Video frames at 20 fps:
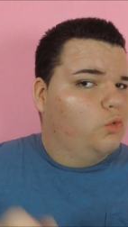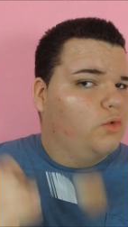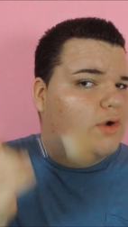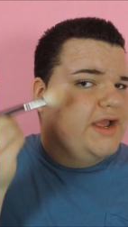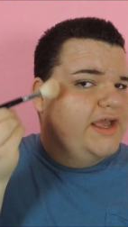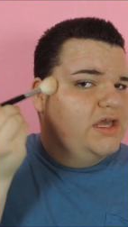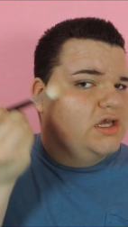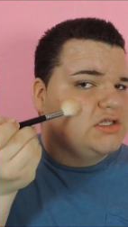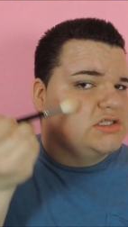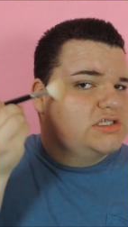
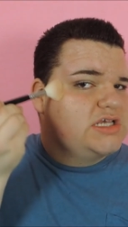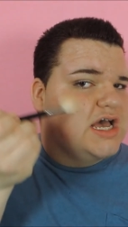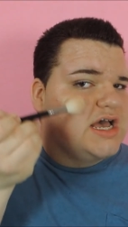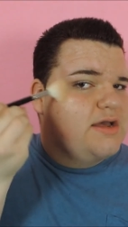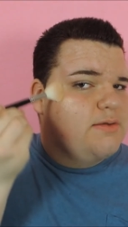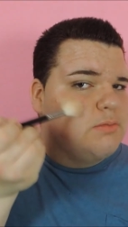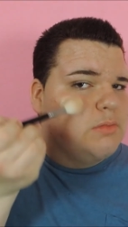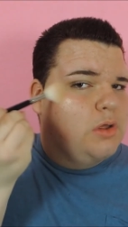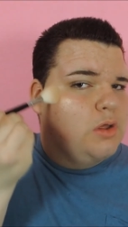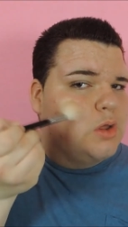Right on
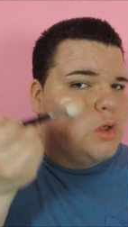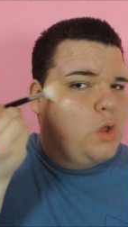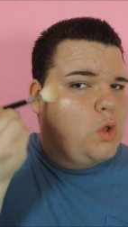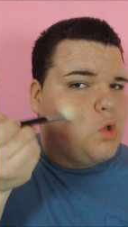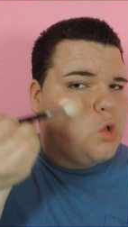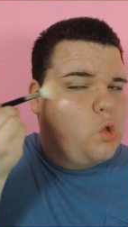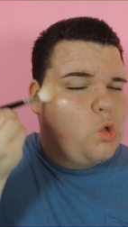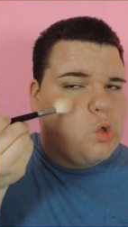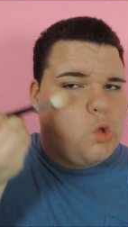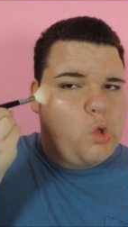top.
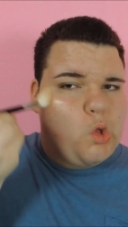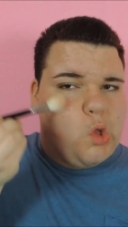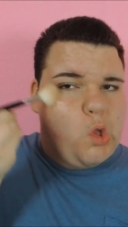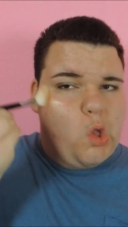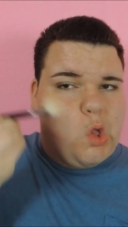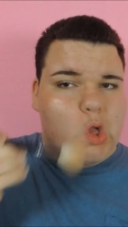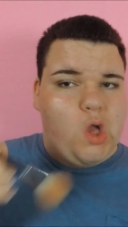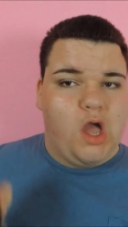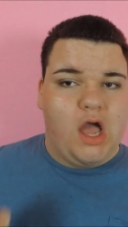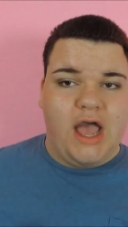
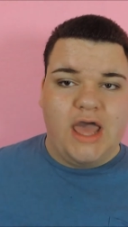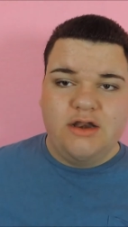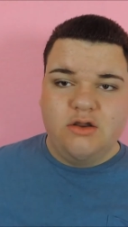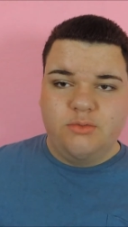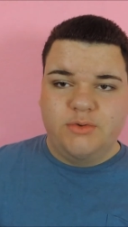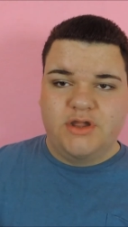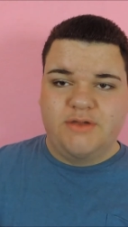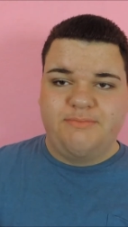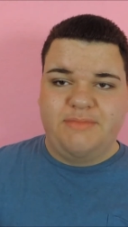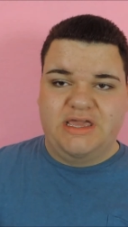I
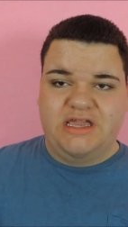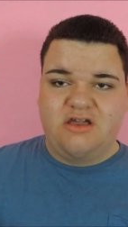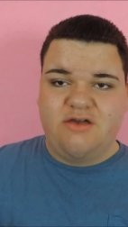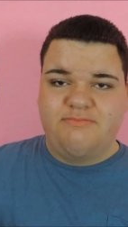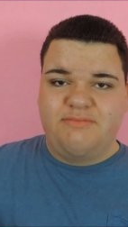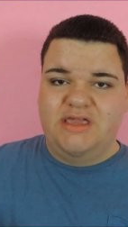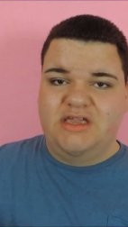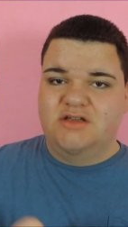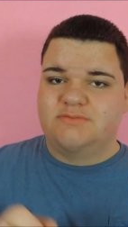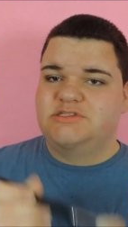don't wear
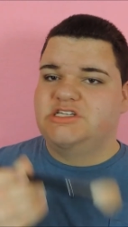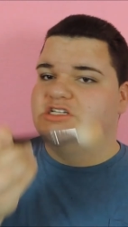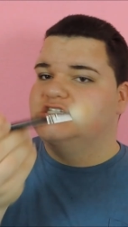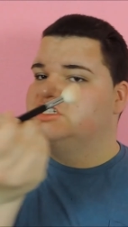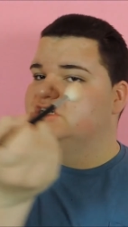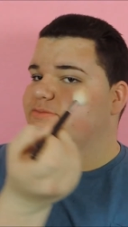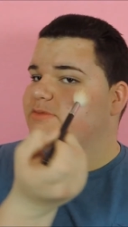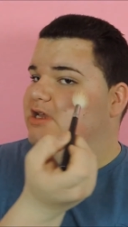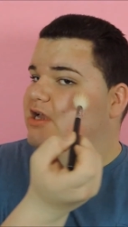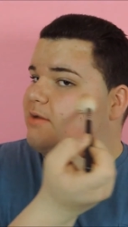makeup to
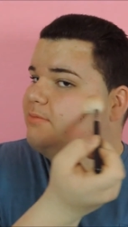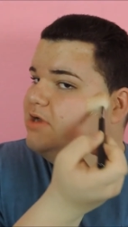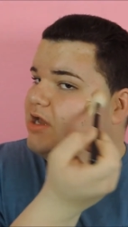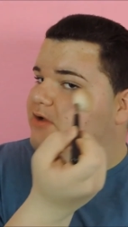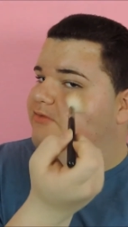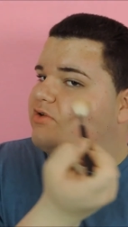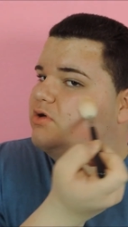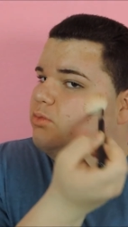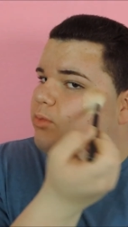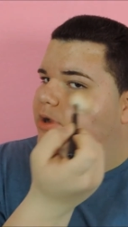the gym. Like, I'm
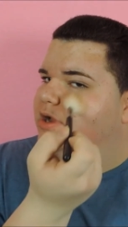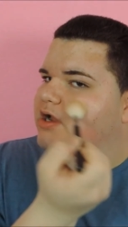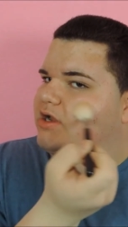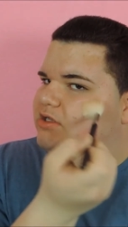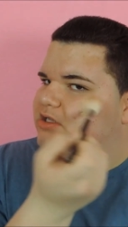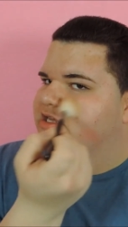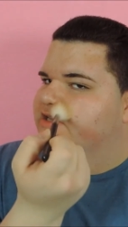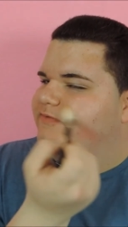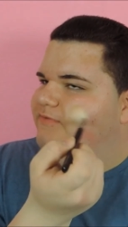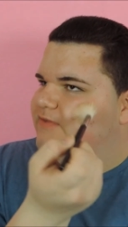never
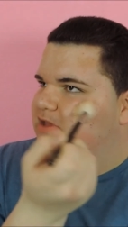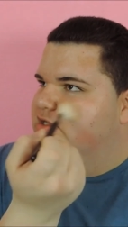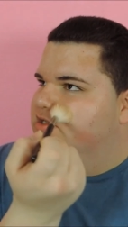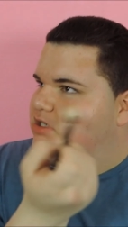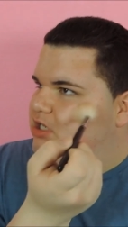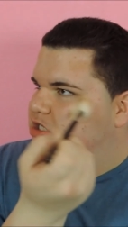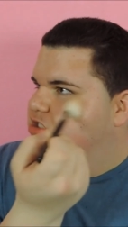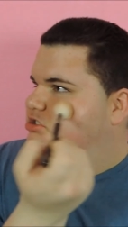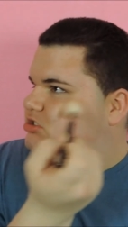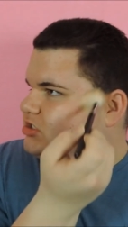wearing, like,
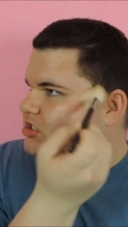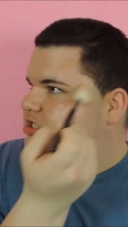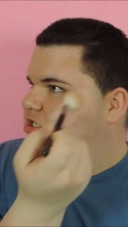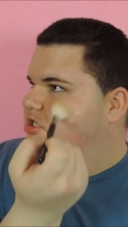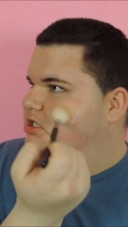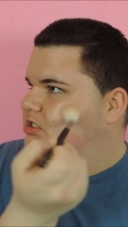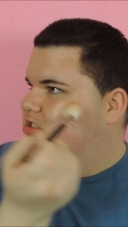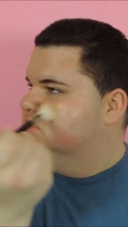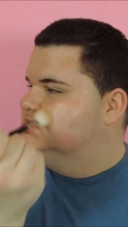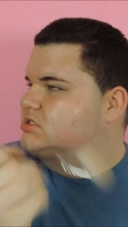
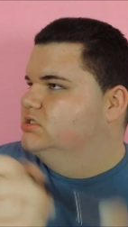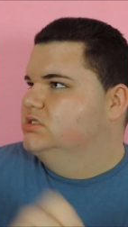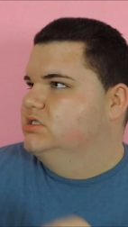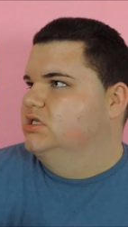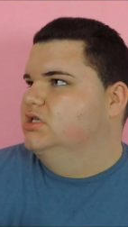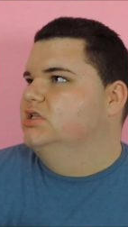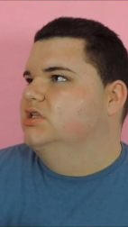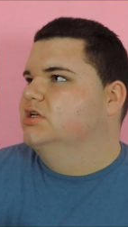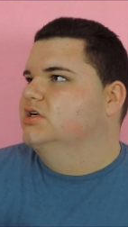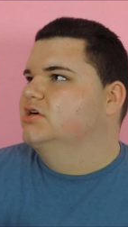foundation and
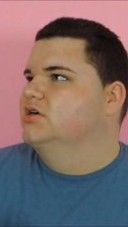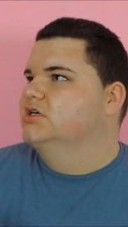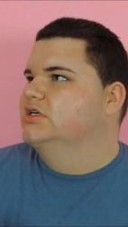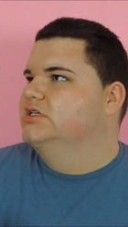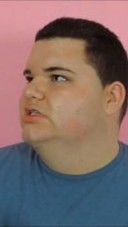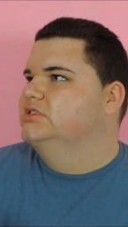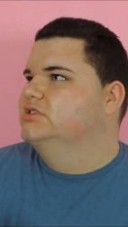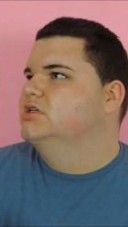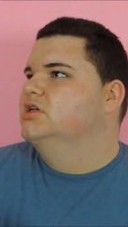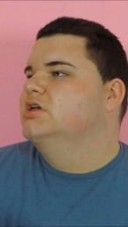
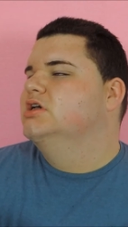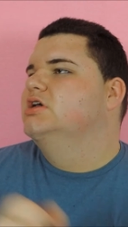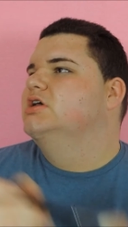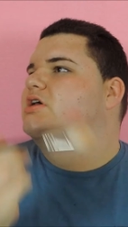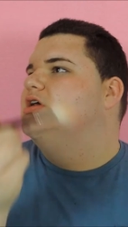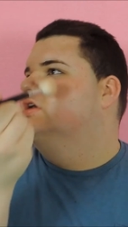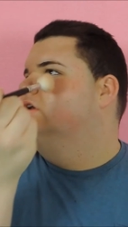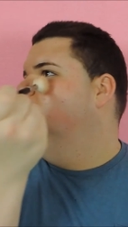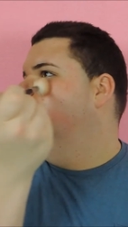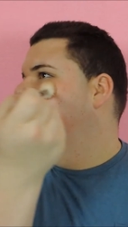concealer and,
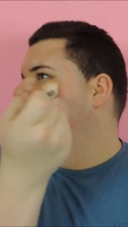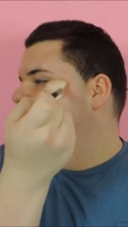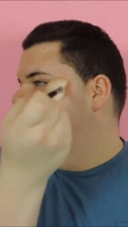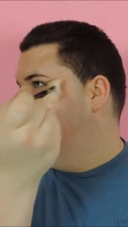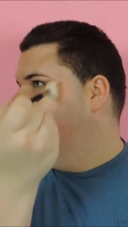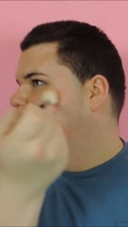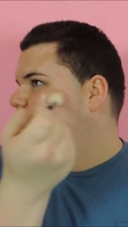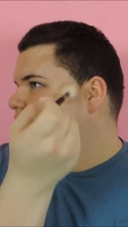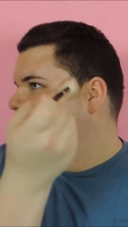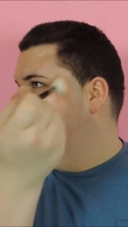you
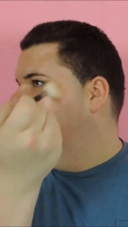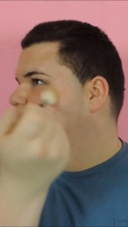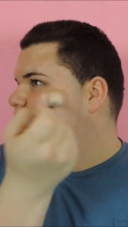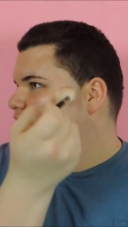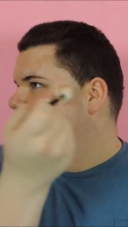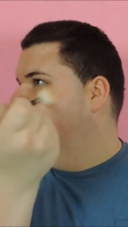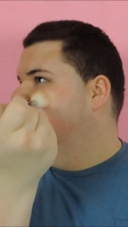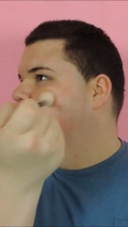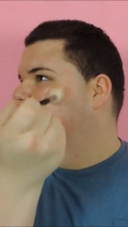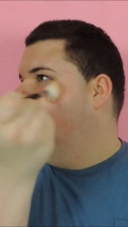know, a
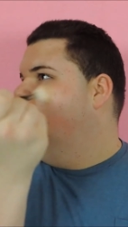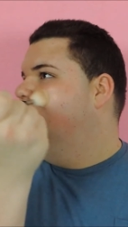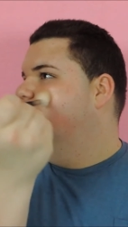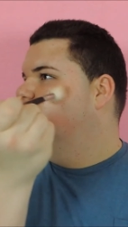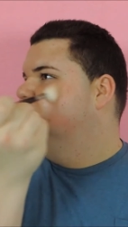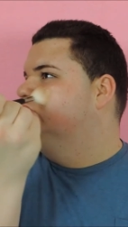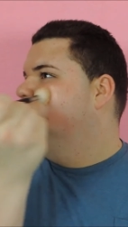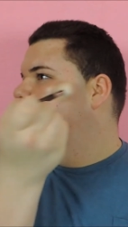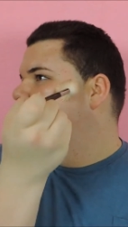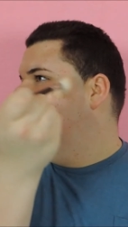good
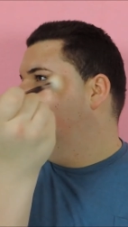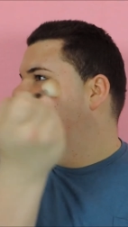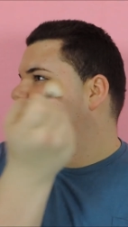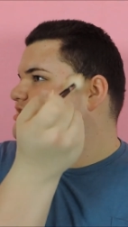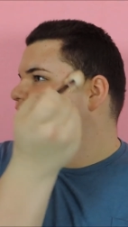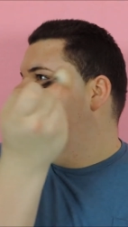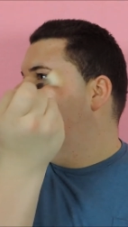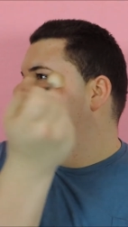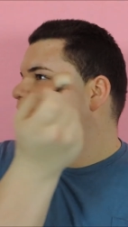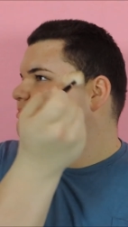contour
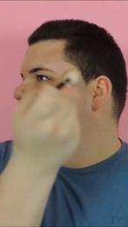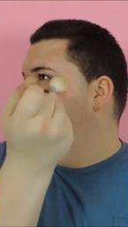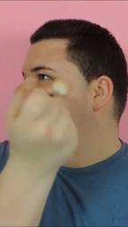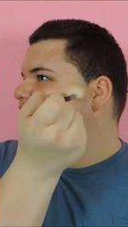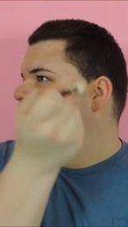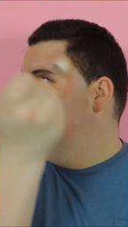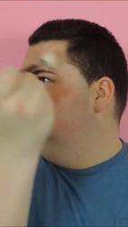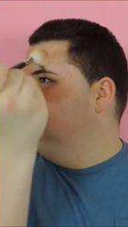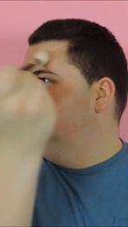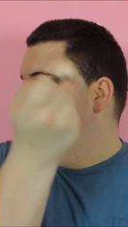with some more
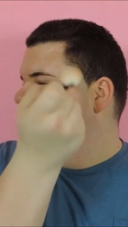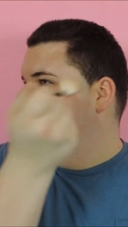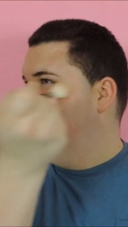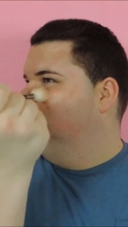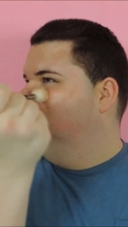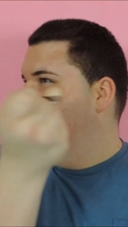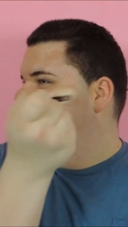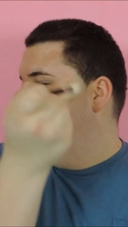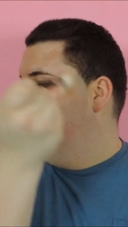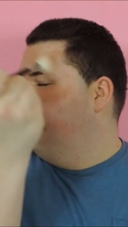blush
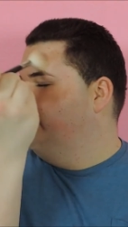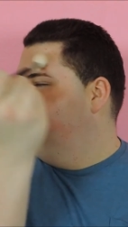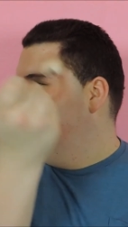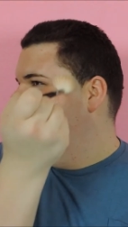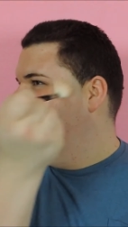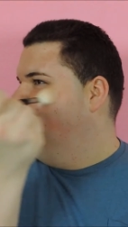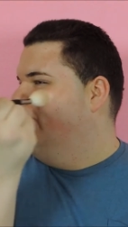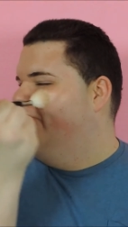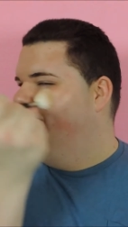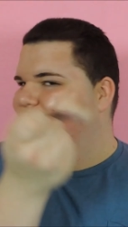and, like,
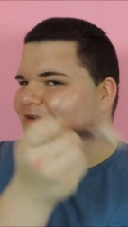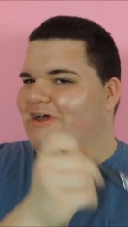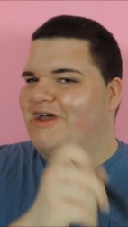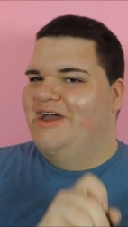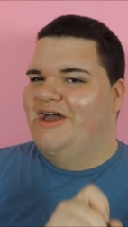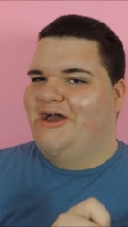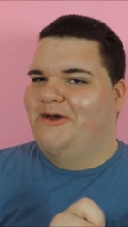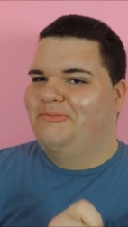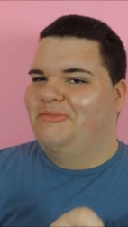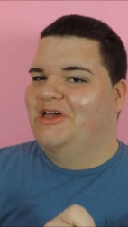you know,
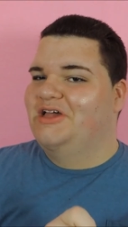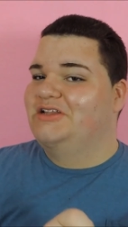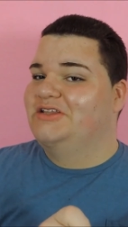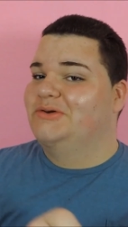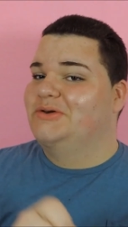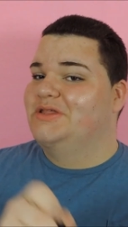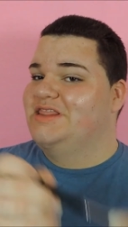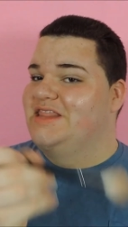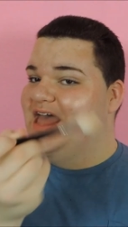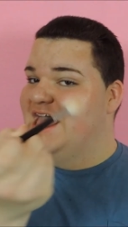I'm not
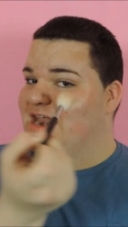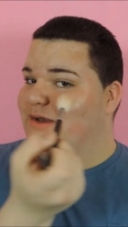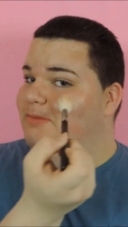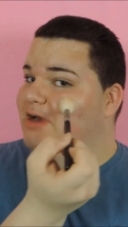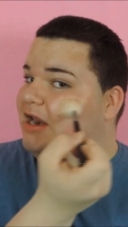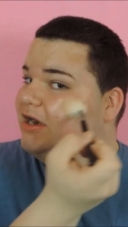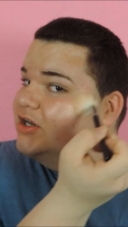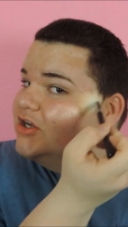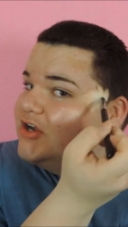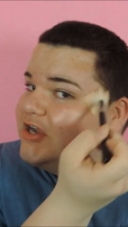doing that. I'm
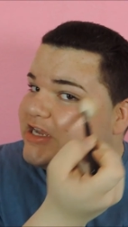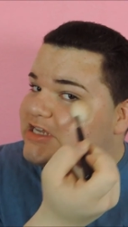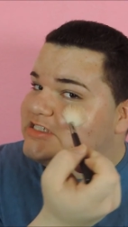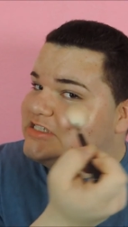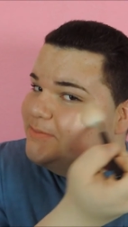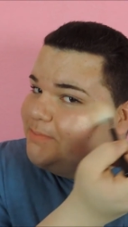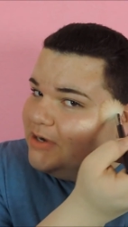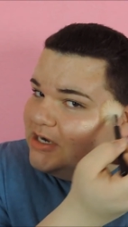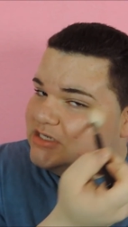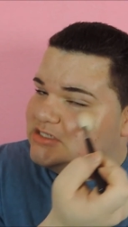not a
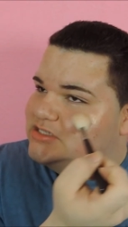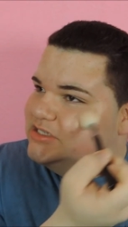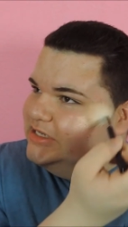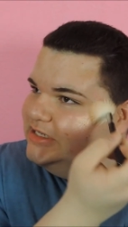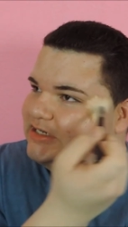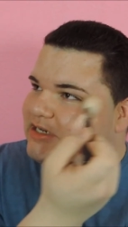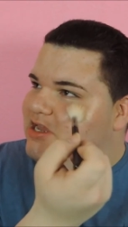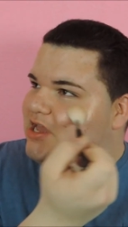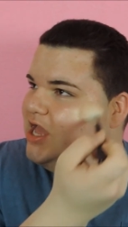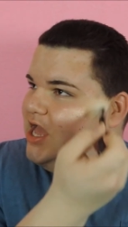crazy
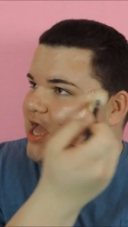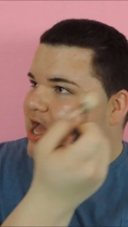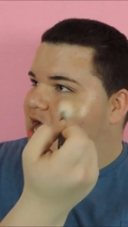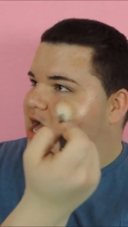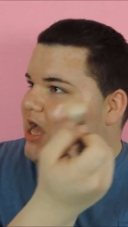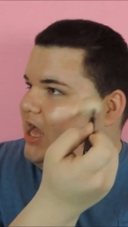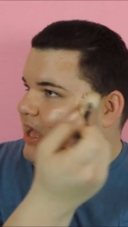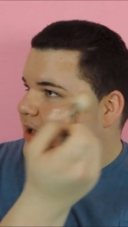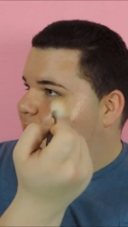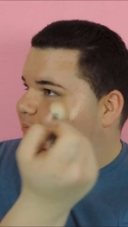person.
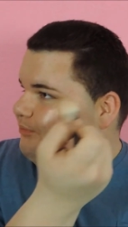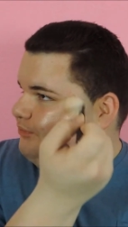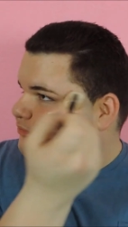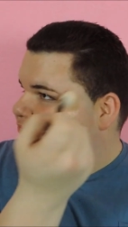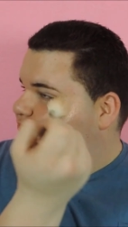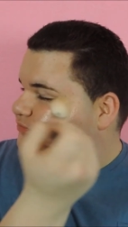But